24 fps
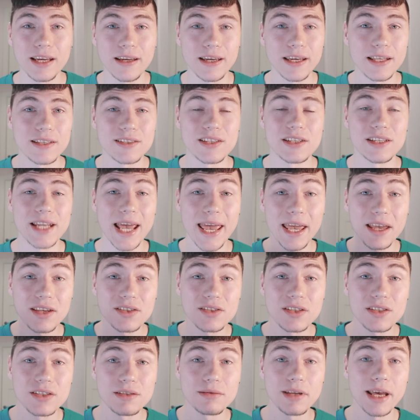And the next
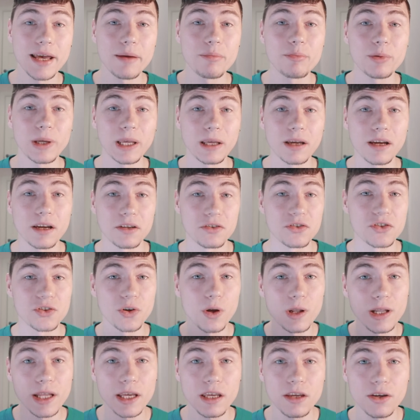step in
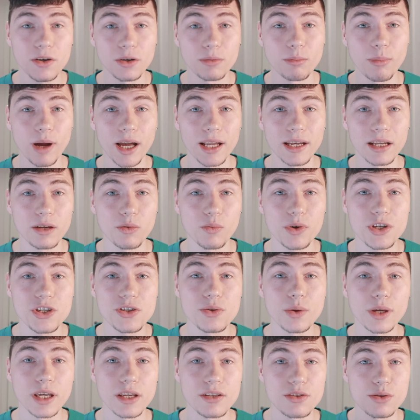controlling your money, which
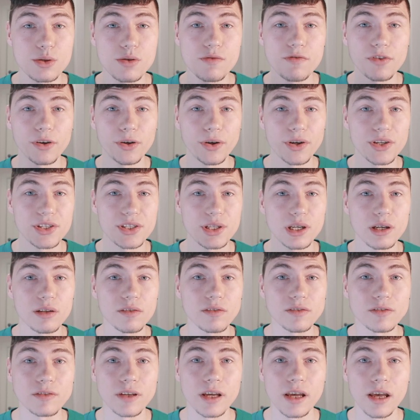you can do for
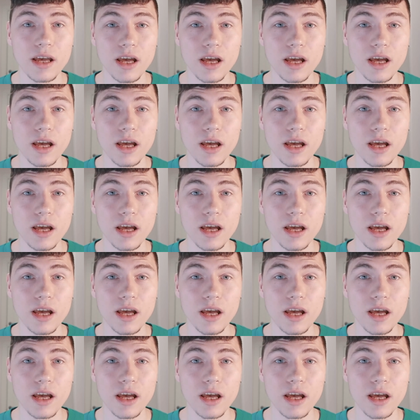yourself,